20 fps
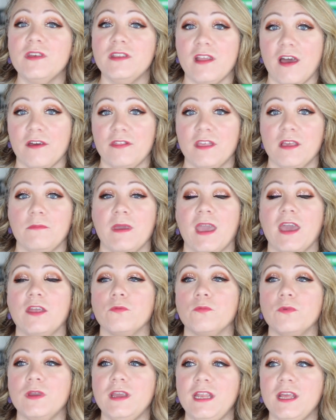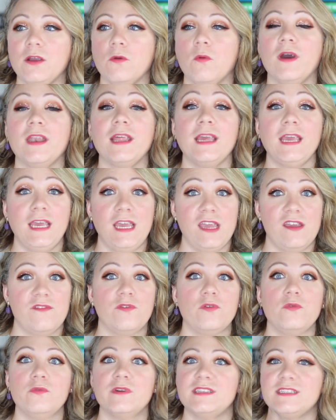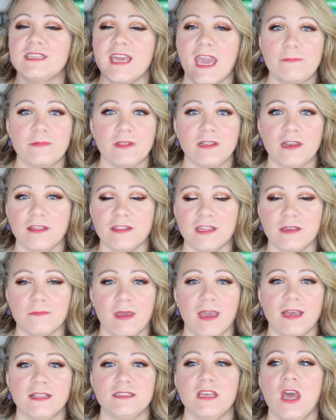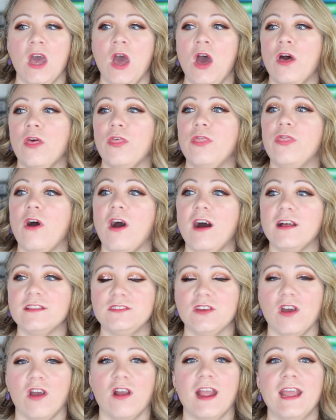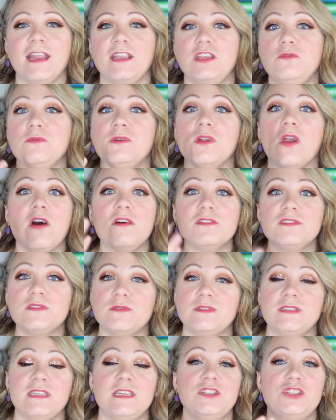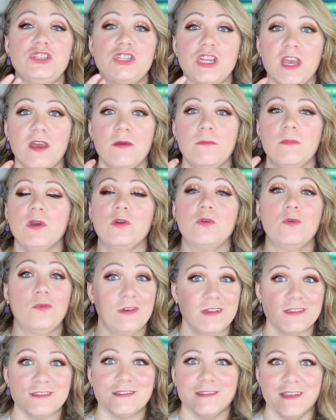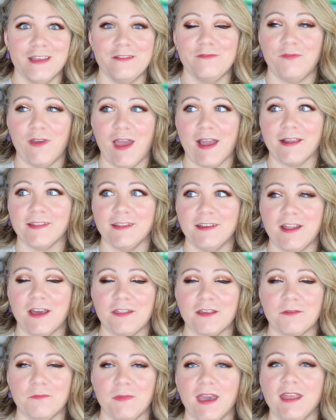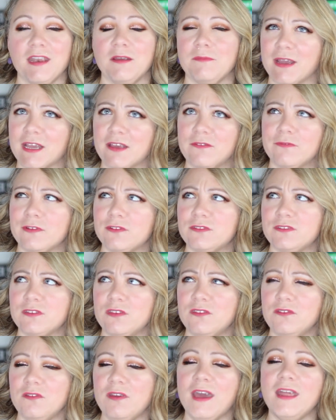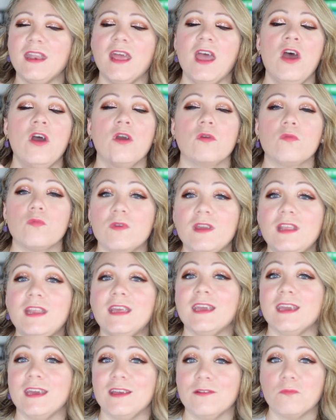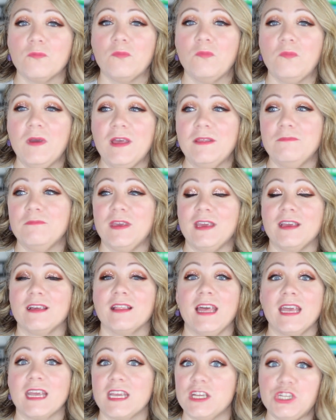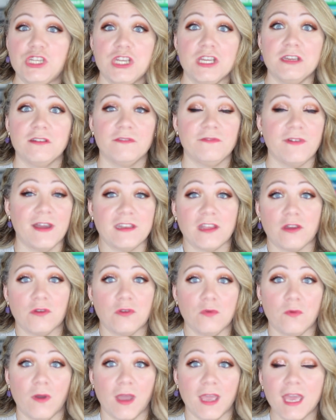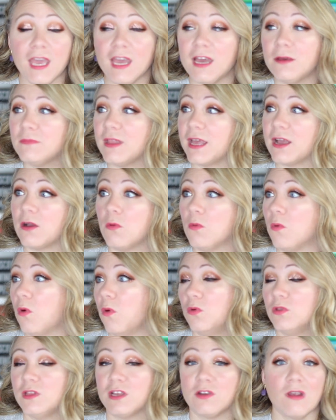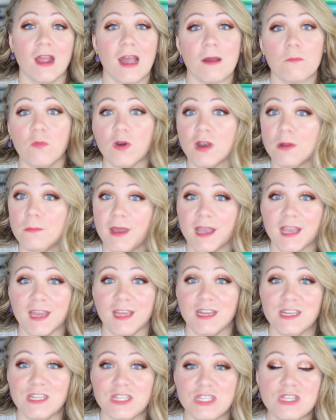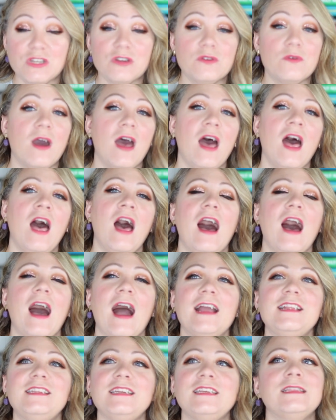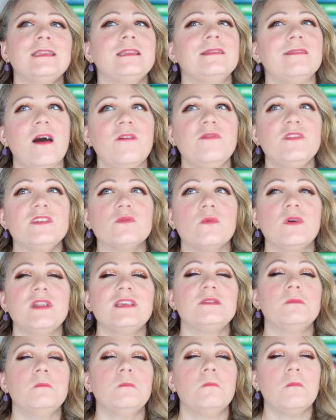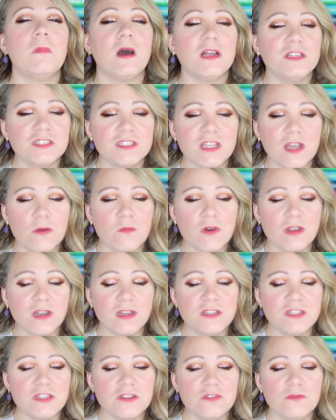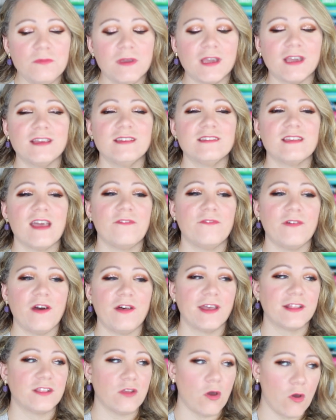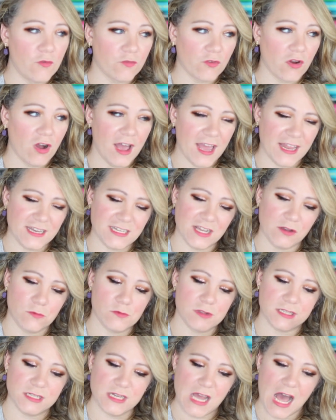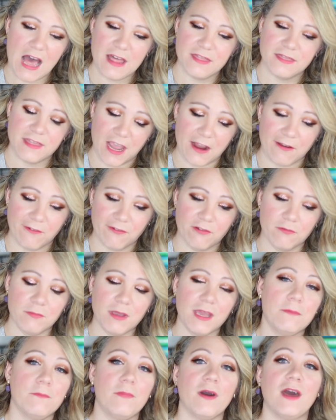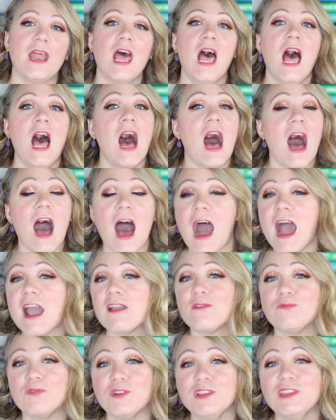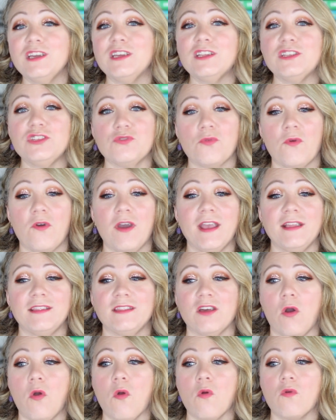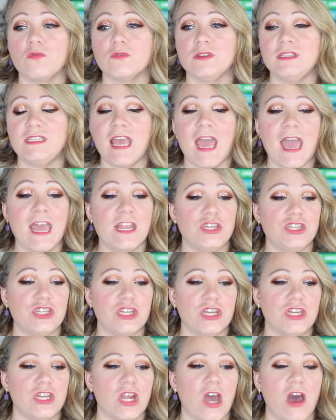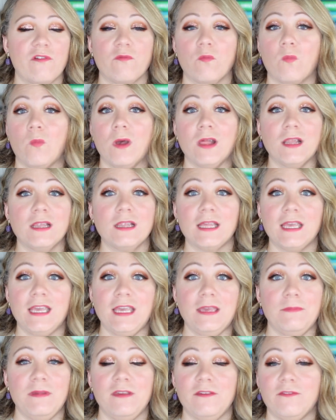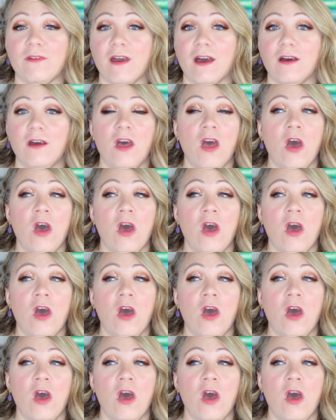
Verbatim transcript: the Nothing Man reading what Eve, who escaped the Nothing Man's, thoughts are, and you can also see Jim, who is in fact the Nothing Man, am I confusing you yet, reading it and being like, is she gonna find out who I am? Like, holy crap, what am I gonna do? I didn't love this one as much as I wanted to, because I felt like the overall ending was not there for me, but I really enjoyed the whole tension of, will he be found,